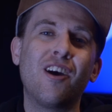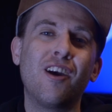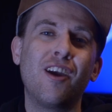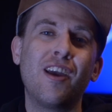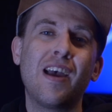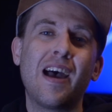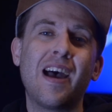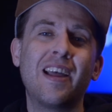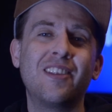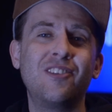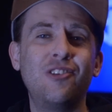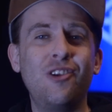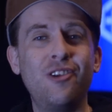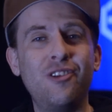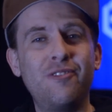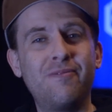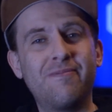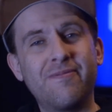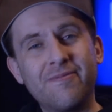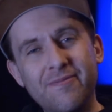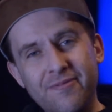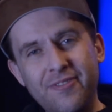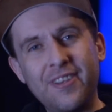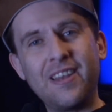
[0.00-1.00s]
and you
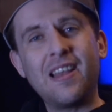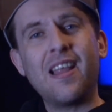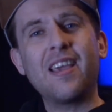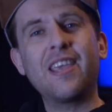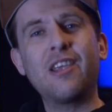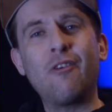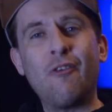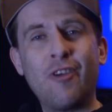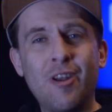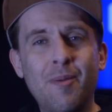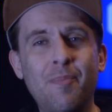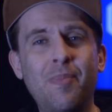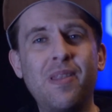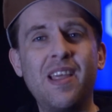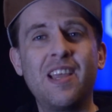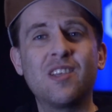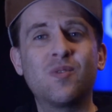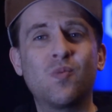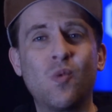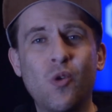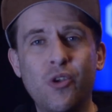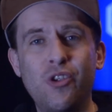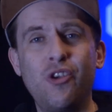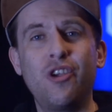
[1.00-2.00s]
feel like you're in a place
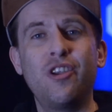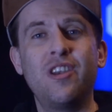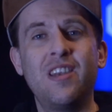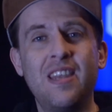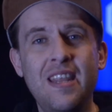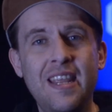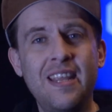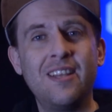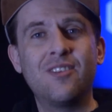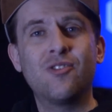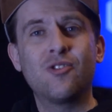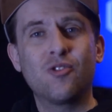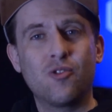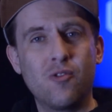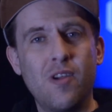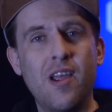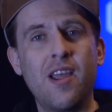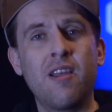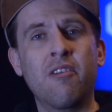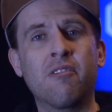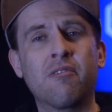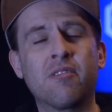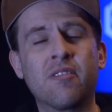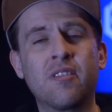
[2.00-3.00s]
where you need
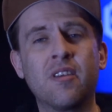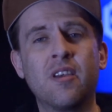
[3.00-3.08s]
strength.